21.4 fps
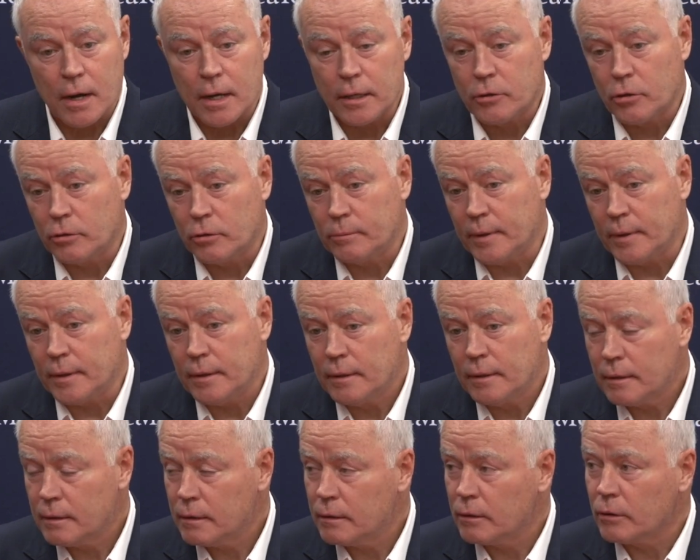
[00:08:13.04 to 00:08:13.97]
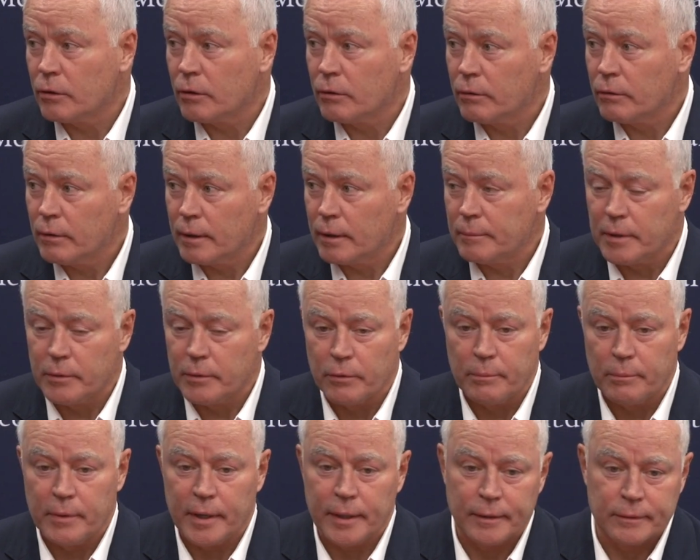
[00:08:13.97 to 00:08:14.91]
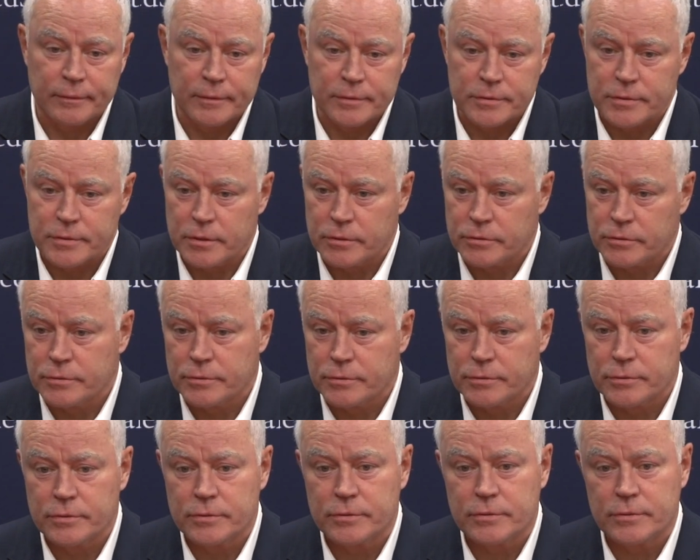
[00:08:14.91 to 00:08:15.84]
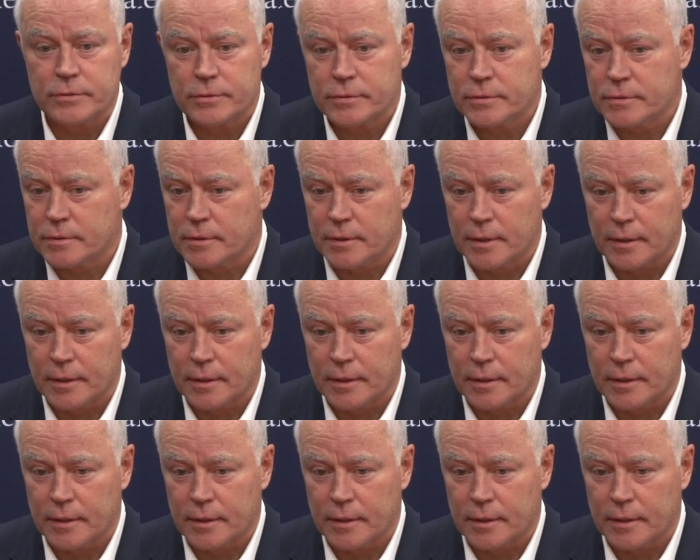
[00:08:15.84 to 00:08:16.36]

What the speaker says: He could be, you know. I mean, we're making decisions,